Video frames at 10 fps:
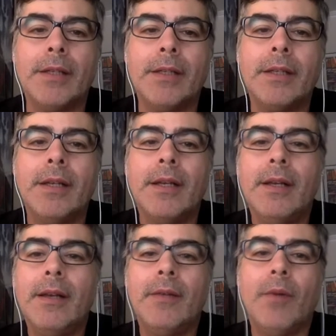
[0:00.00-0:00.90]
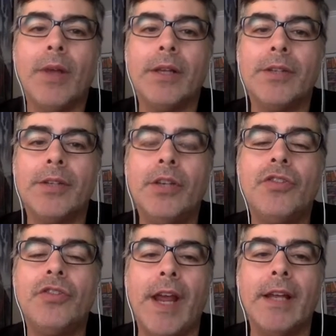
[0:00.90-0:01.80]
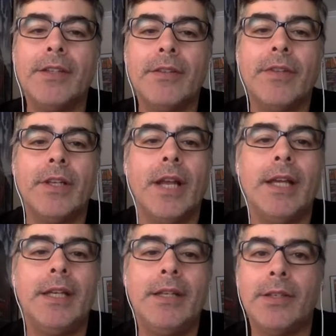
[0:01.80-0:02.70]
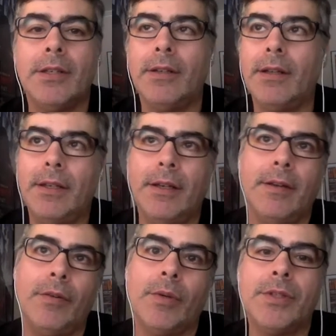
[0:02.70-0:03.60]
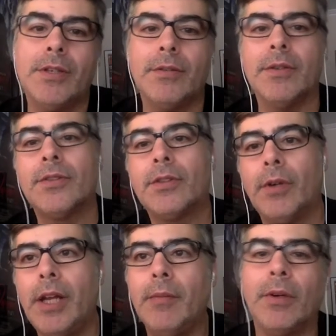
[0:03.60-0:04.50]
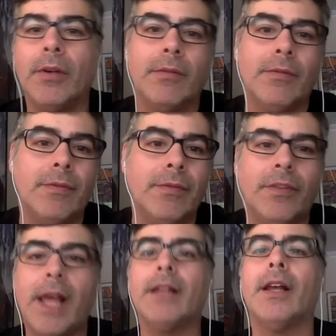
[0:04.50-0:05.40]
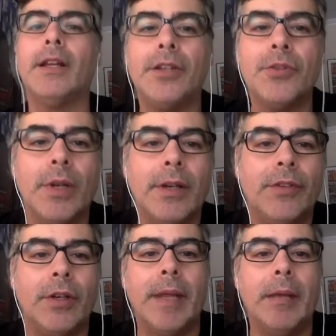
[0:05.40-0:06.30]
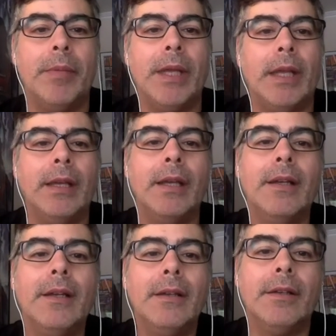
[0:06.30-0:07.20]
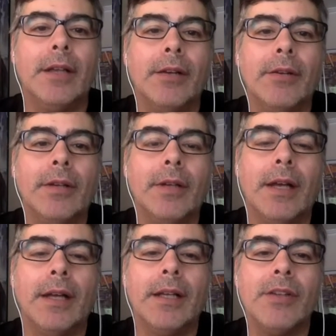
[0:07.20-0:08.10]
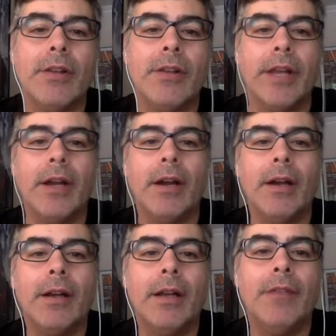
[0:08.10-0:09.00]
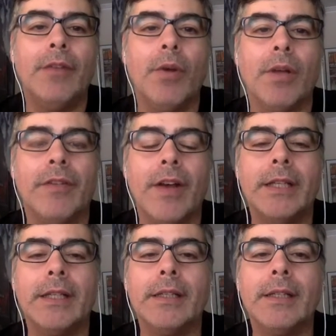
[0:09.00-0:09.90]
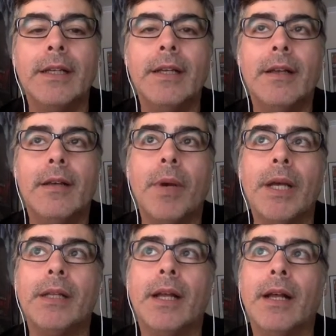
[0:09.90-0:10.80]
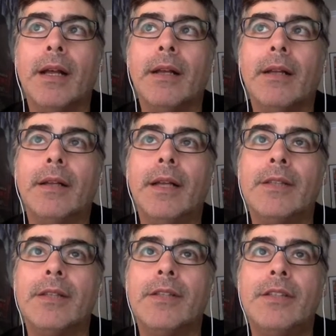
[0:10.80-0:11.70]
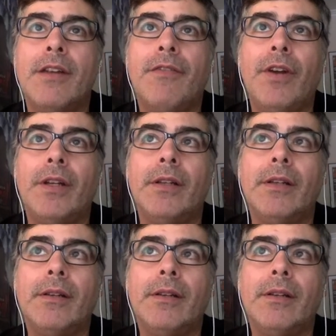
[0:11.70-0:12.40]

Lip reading: it. While there's huge fans of the 90s, and you know, everyone says, well, Scream or Flatliners, whatever it may be, you know, it's all there if you want to find it. But it's a different